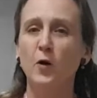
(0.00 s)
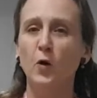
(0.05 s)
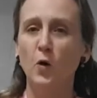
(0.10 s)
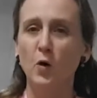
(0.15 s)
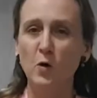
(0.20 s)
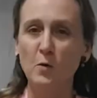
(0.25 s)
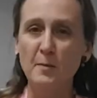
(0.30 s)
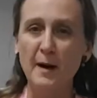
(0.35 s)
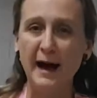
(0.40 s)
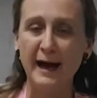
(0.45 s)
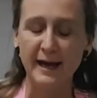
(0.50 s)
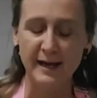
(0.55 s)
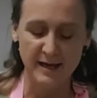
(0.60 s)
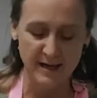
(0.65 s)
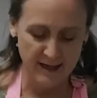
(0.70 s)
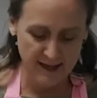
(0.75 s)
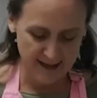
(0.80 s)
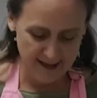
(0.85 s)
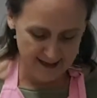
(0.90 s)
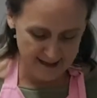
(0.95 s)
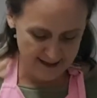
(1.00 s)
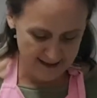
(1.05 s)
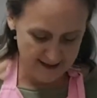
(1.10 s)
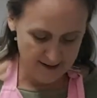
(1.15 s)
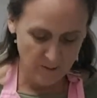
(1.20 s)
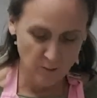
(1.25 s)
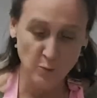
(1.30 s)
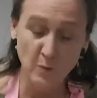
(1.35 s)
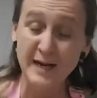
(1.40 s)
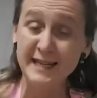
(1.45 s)
all my
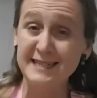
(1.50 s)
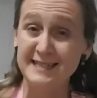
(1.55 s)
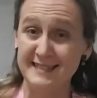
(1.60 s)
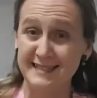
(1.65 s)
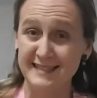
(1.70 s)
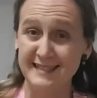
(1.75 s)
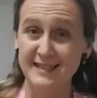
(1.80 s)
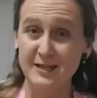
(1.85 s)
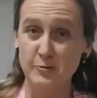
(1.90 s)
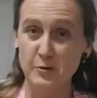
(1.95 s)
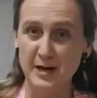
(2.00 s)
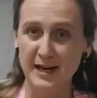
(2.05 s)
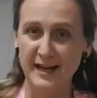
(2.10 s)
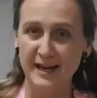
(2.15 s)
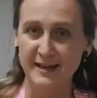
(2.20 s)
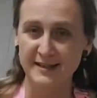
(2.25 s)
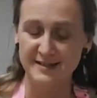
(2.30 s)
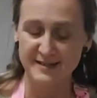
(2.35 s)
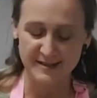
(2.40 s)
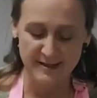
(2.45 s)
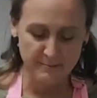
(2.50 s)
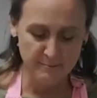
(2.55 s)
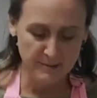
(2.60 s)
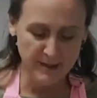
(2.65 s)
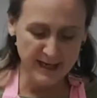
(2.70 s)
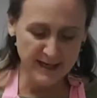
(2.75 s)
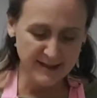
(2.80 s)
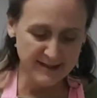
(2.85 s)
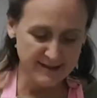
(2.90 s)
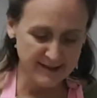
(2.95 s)
wet ingredients
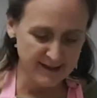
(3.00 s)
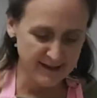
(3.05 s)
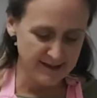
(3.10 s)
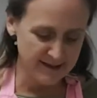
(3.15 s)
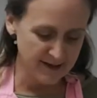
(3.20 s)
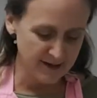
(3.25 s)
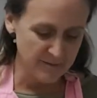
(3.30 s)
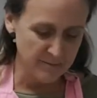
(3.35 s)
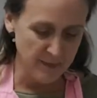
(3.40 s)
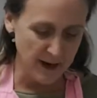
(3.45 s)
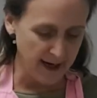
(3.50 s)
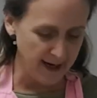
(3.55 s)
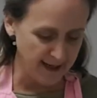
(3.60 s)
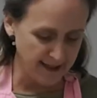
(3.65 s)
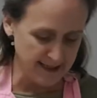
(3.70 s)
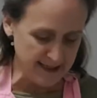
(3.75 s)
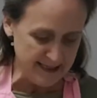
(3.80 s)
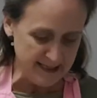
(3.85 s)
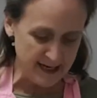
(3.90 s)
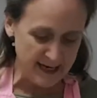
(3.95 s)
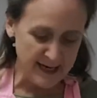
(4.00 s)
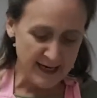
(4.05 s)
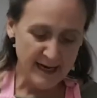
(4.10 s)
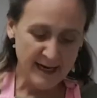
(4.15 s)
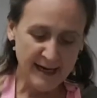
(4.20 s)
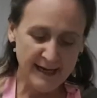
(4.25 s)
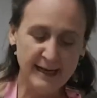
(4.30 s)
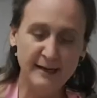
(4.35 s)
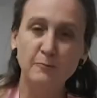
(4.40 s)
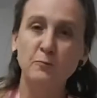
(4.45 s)
mixed and combined,
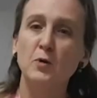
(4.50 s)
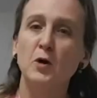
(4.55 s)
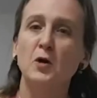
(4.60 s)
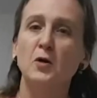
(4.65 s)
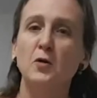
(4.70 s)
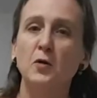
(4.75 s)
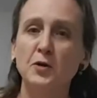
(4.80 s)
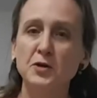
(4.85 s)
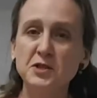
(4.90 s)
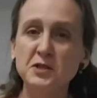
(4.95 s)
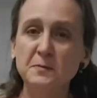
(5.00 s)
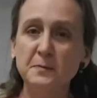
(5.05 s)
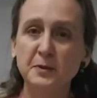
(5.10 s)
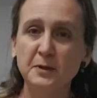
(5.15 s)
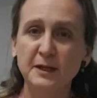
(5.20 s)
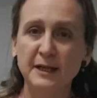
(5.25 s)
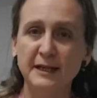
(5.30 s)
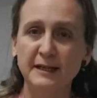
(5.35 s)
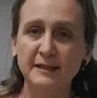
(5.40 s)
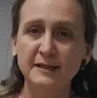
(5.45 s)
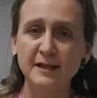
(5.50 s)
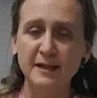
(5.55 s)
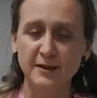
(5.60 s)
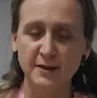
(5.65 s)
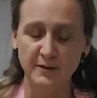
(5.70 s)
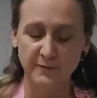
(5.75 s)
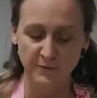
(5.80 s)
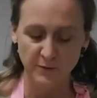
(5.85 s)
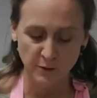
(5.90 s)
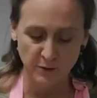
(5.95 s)
and we're going to put in the
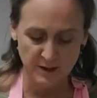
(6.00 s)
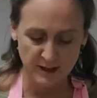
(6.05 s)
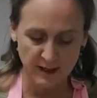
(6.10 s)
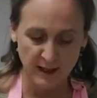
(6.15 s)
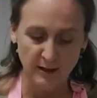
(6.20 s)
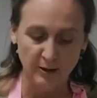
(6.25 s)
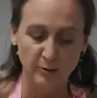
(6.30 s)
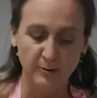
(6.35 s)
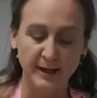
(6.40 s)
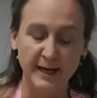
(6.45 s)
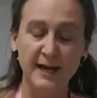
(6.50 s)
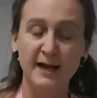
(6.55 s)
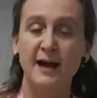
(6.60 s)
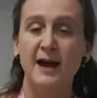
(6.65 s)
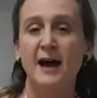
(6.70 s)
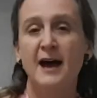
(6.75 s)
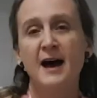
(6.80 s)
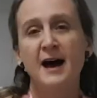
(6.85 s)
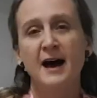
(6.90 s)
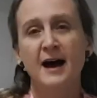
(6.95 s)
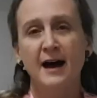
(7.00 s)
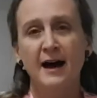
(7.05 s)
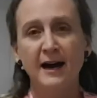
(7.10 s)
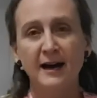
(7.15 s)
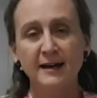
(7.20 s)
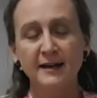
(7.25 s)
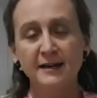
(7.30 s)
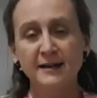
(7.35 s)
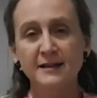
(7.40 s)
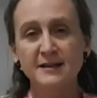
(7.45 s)
food coloring.
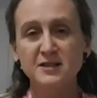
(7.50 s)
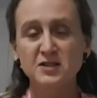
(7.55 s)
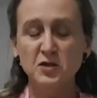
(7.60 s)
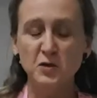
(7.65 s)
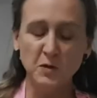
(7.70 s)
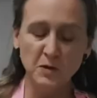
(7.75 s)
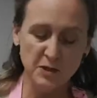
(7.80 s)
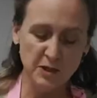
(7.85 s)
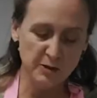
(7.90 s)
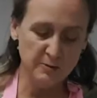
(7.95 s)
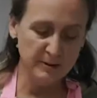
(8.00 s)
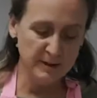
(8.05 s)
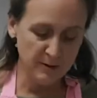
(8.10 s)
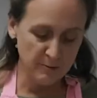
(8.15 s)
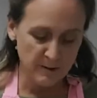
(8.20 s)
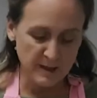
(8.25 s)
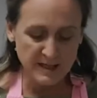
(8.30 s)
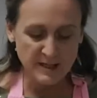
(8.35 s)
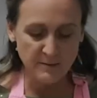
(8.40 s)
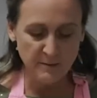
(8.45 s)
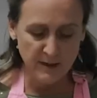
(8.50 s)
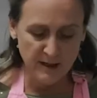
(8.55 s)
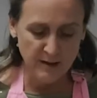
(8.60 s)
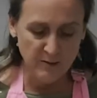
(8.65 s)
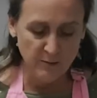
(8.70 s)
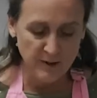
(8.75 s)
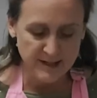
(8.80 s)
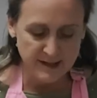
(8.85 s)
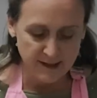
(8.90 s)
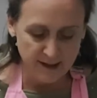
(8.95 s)
I told you in the recipe
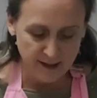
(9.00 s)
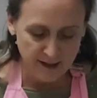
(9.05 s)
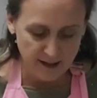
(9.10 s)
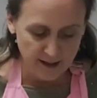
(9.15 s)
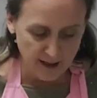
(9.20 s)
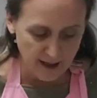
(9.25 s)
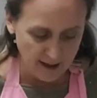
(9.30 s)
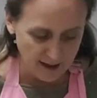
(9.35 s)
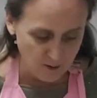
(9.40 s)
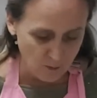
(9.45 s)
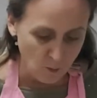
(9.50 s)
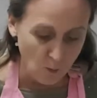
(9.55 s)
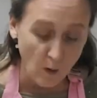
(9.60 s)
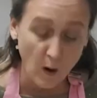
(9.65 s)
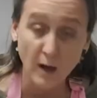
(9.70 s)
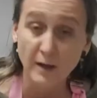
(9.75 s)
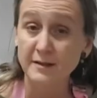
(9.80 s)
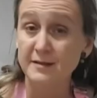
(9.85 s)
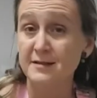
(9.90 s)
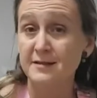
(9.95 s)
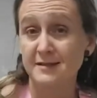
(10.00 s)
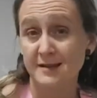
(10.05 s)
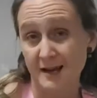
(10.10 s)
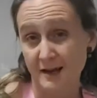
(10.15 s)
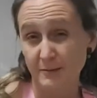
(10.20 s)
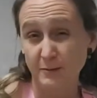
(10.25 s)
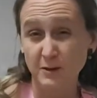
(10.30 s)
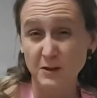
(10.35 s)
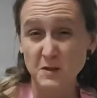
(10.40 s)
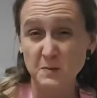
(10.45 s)
we say like 1
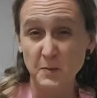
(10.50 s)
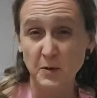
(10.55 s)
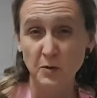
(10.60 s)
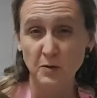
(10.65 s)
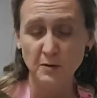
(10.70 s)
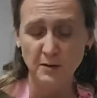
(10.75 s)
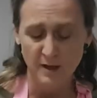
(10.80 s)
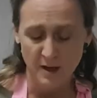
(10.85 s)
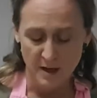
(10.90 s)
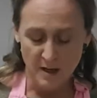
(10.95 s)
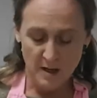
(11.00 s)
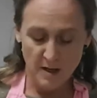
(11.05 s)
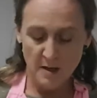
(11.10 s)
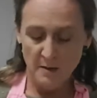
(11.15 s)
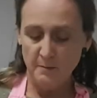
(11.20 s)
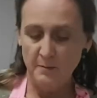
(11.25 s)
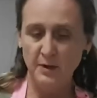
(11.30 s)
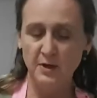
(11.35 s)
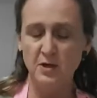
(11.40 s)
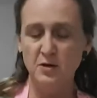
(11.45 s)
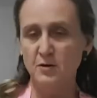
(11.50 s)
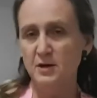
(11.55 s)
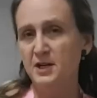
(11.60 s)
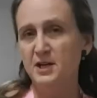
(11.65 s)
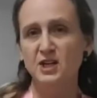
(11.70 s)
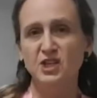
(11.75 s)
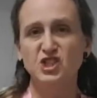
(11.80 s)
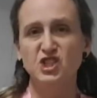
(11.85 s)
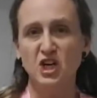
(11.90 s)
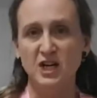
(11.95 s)
tablespoon, but you can
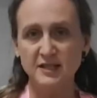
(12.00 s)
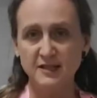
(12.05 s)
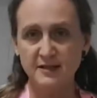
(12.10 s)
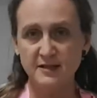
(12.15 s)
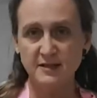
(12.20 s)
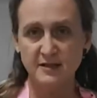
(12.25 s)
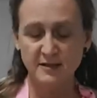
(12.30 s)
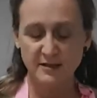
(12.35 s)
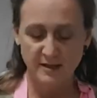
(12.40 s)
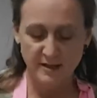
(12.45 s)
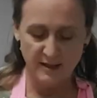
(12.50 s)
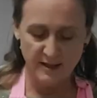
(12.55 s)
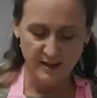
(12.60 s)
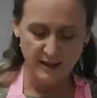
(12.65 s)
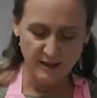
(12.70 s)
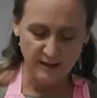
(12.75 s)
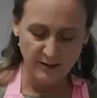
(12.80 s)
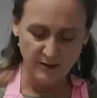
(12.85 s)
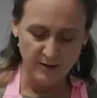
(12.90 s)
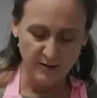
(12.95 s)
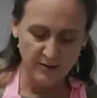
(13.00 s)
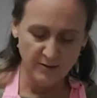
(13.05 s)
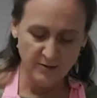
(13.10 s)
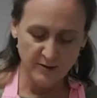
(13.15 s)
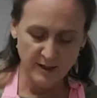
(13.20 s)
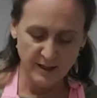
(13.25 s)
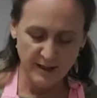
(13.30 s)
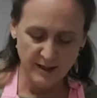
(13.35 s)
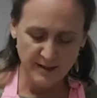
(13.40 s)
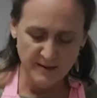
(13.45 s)
adjust the color,
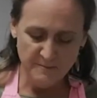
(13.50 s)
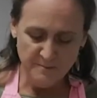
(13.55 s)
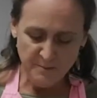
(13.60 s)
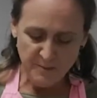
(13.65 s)
okay?